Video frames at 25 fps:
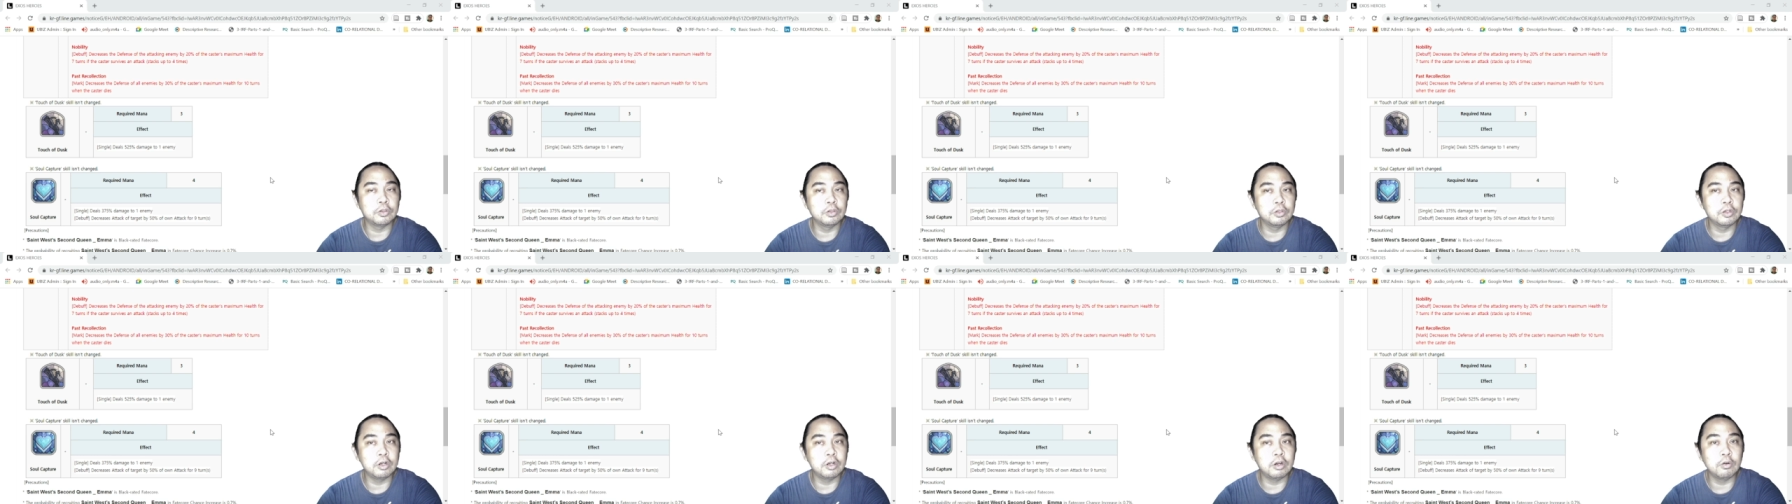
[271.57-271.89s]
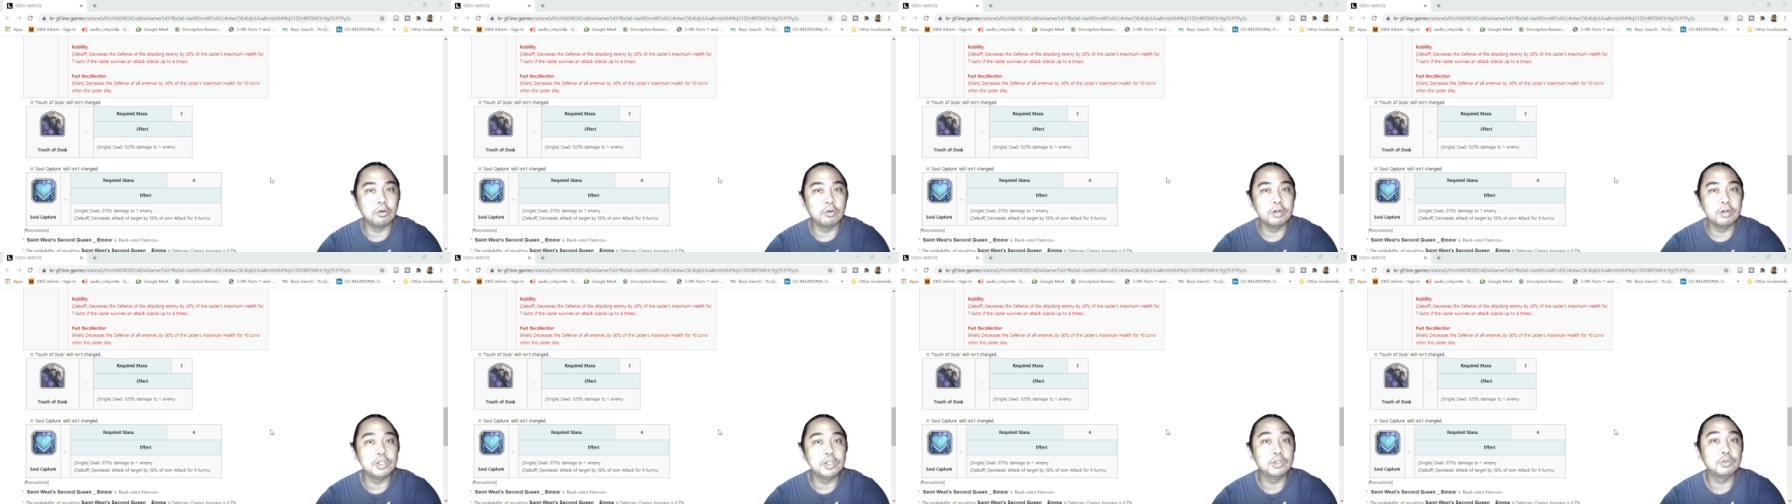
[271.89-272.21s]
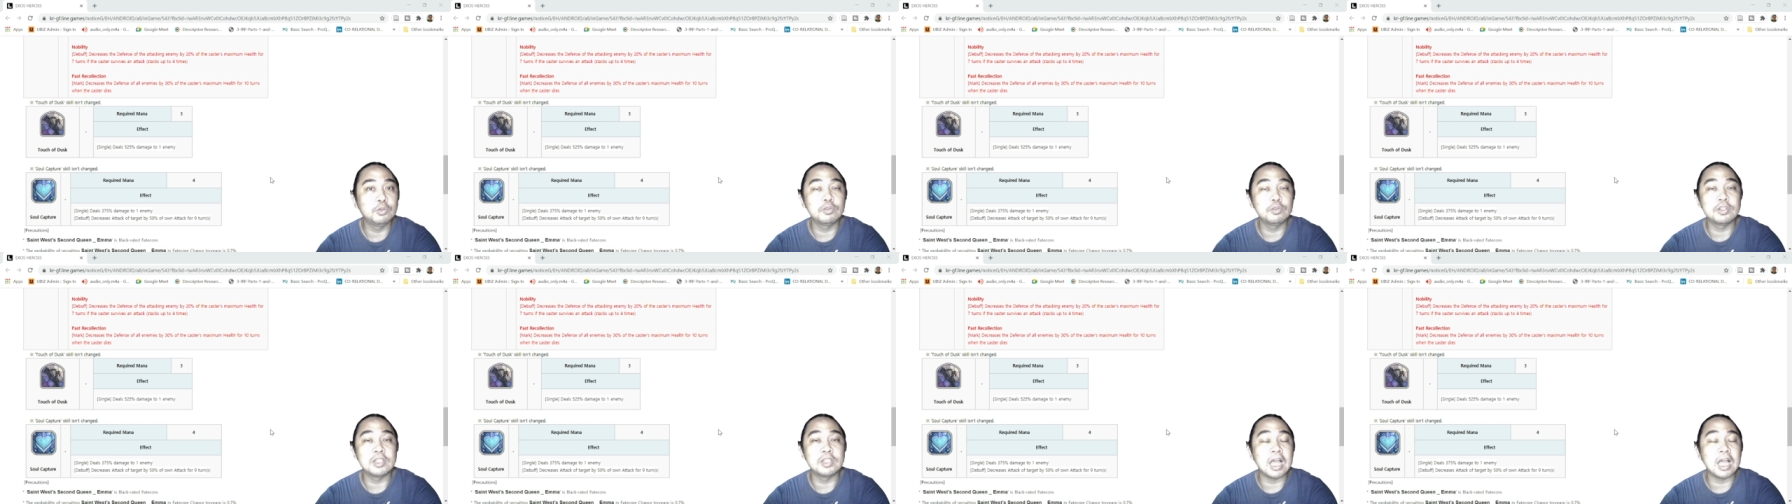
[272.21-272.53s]
there are only
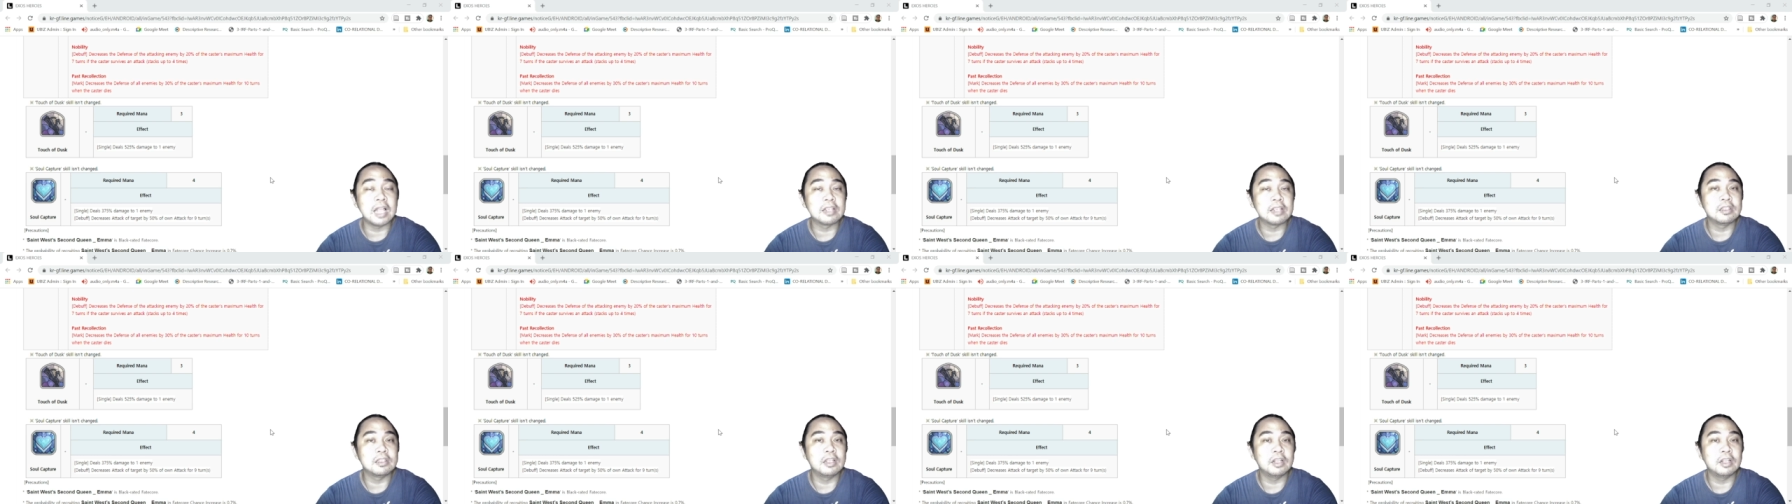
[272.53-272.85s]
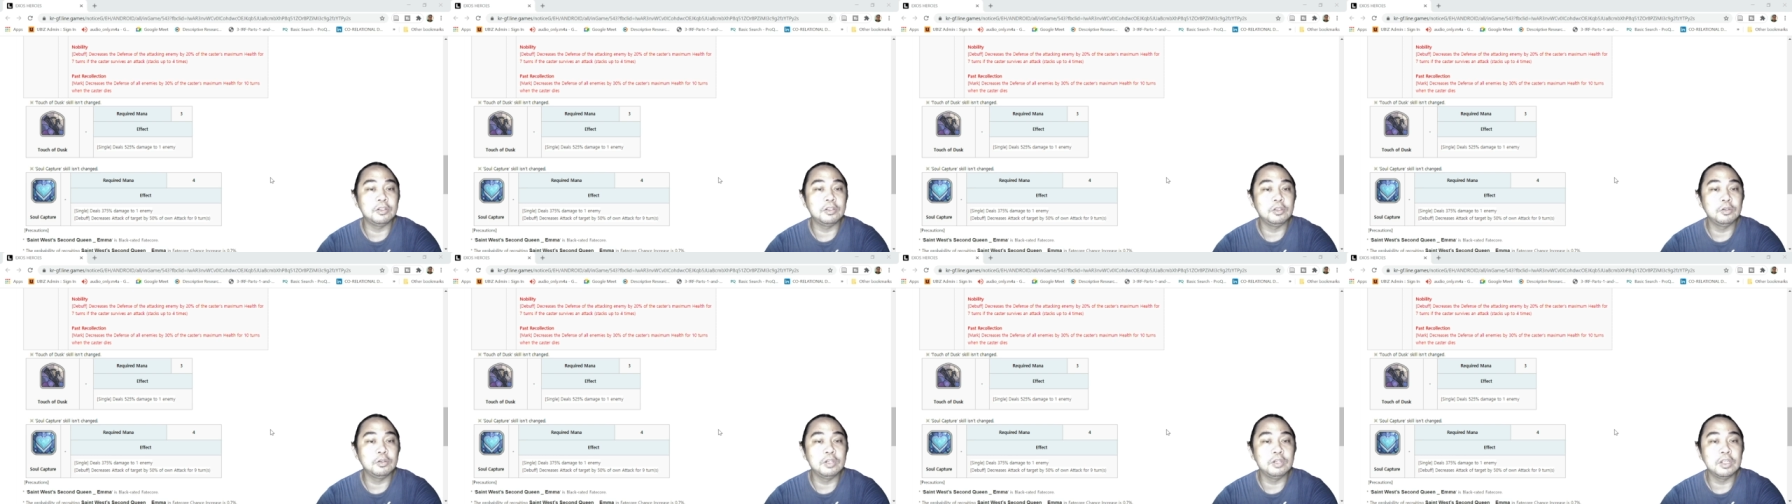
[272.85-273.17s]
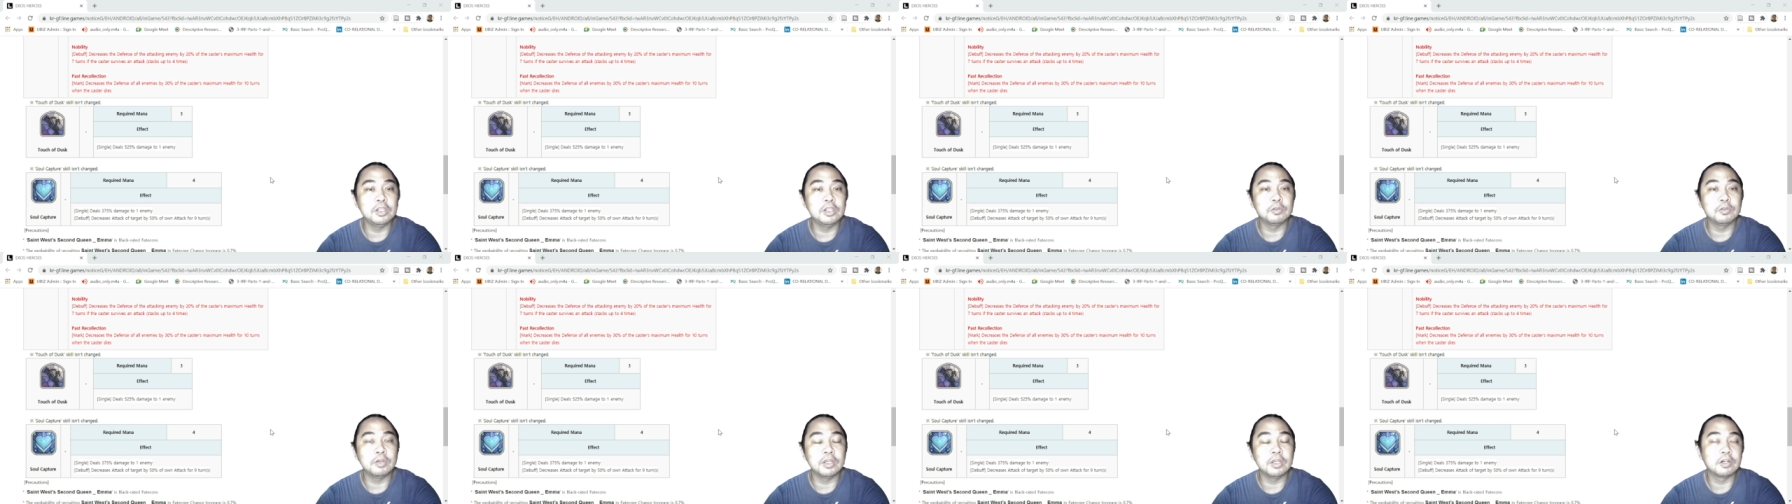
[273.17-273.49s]
two stats that you
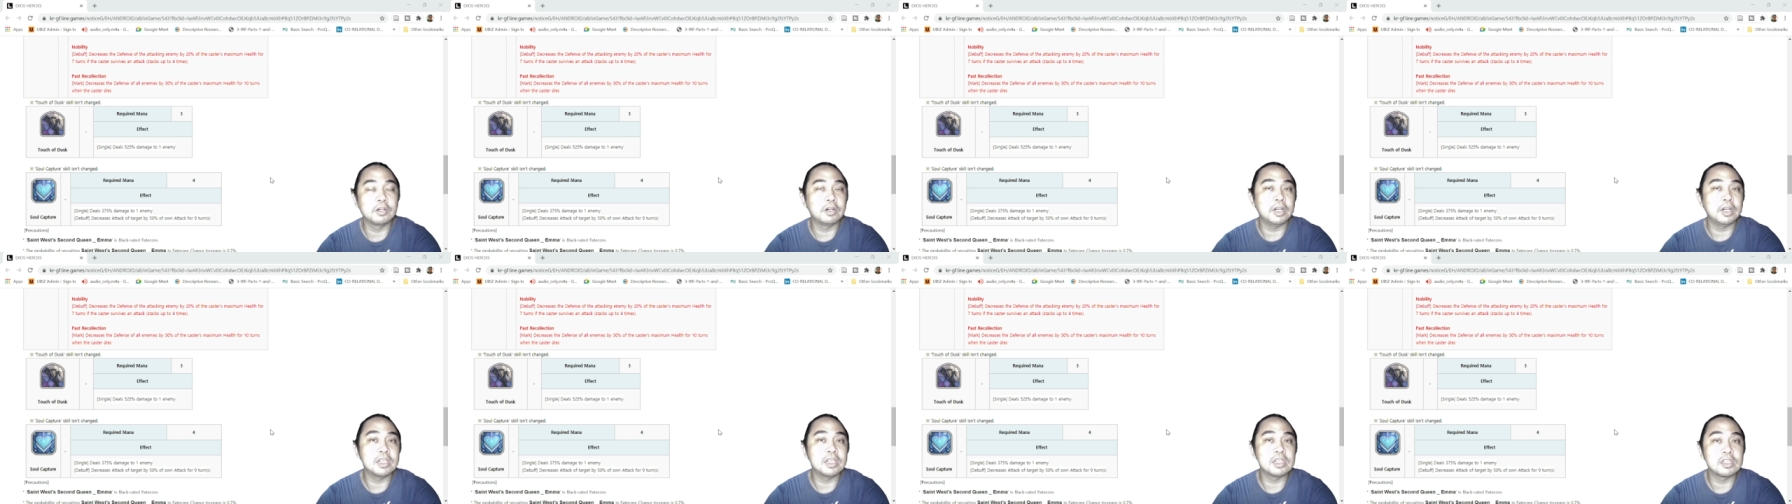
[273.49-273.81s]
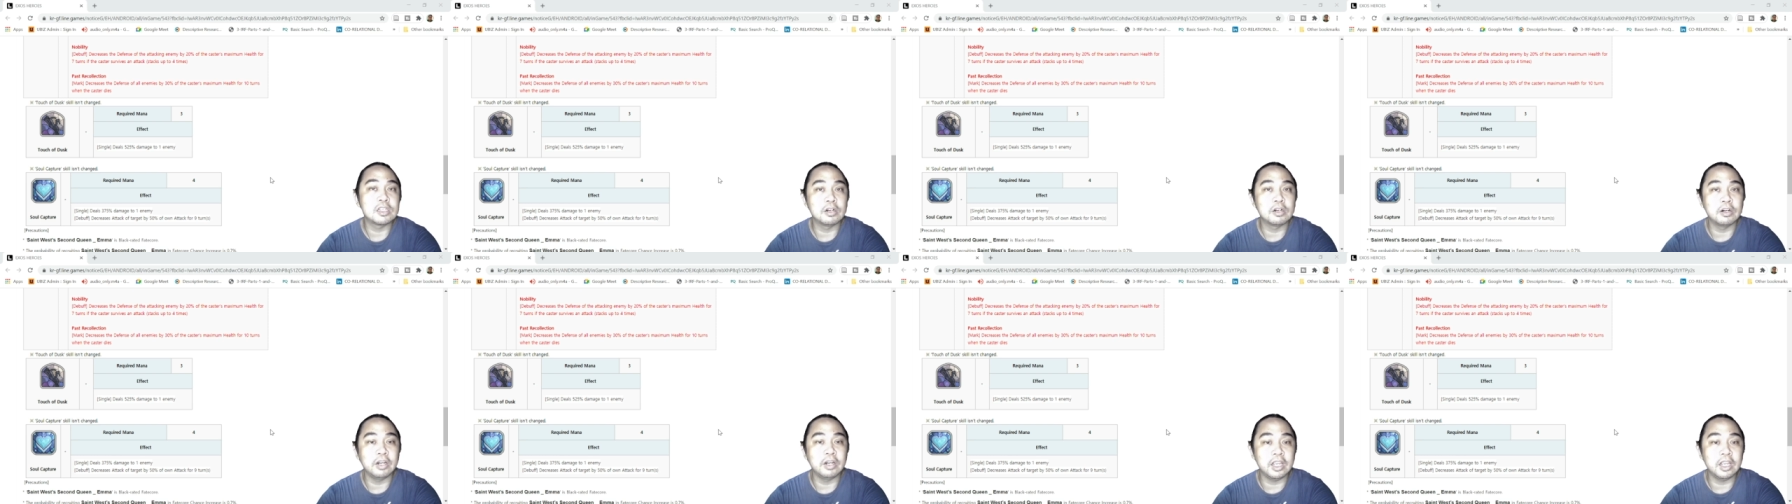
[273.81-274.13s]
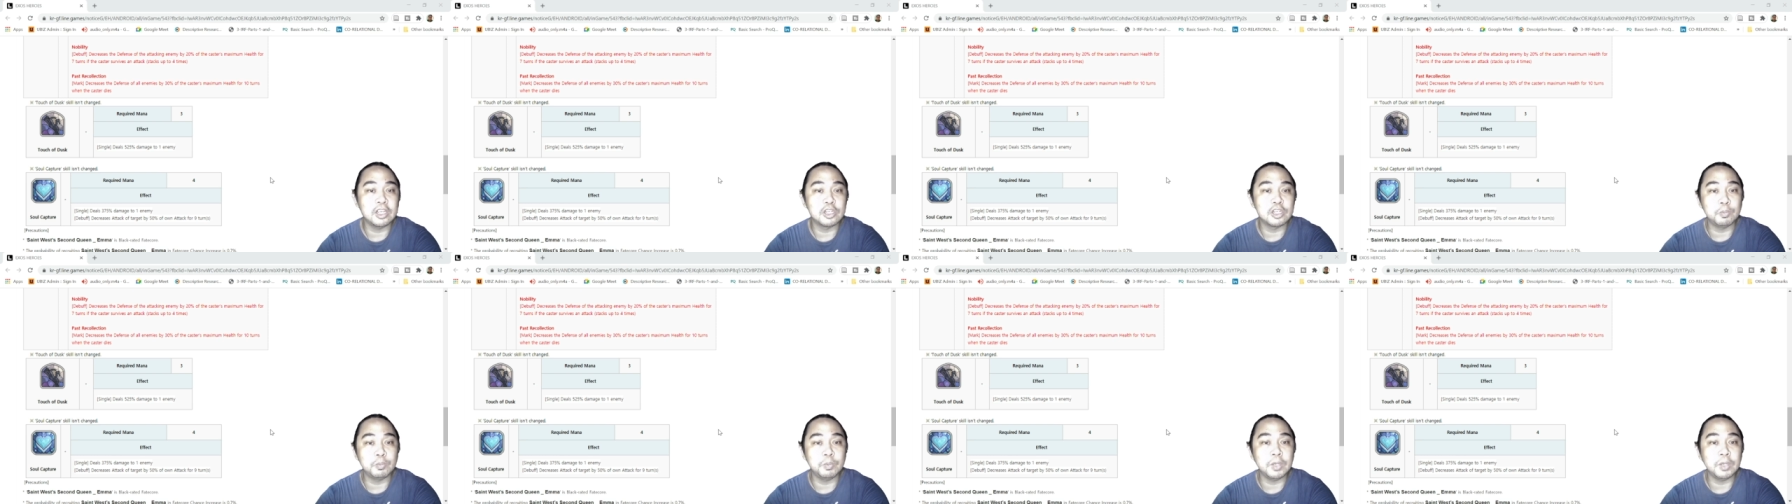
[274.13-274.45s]
need to increase: her
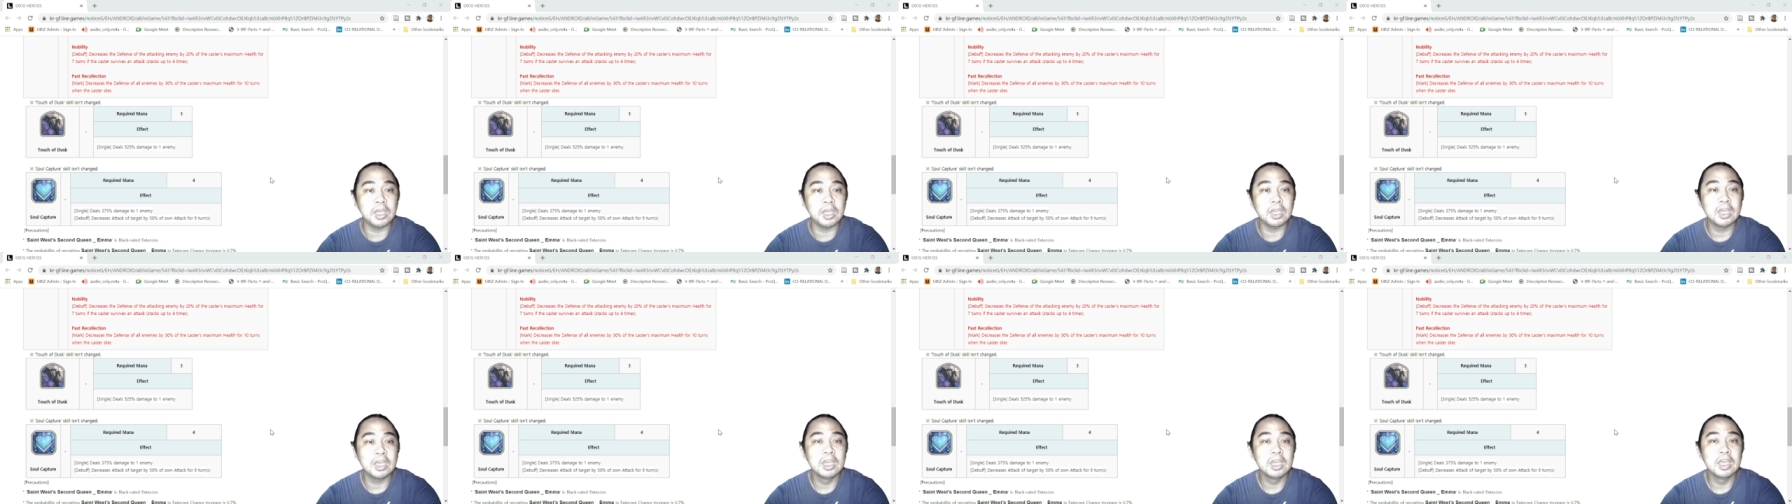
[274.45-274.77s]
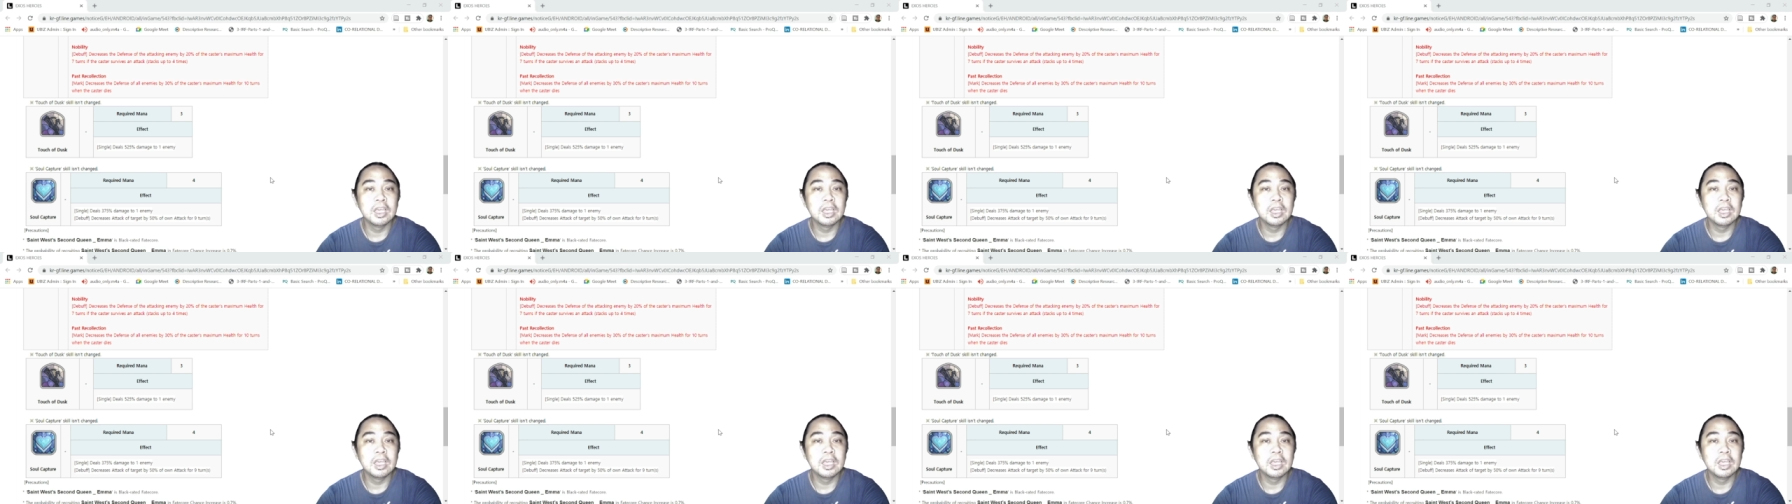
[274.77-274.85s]
H P,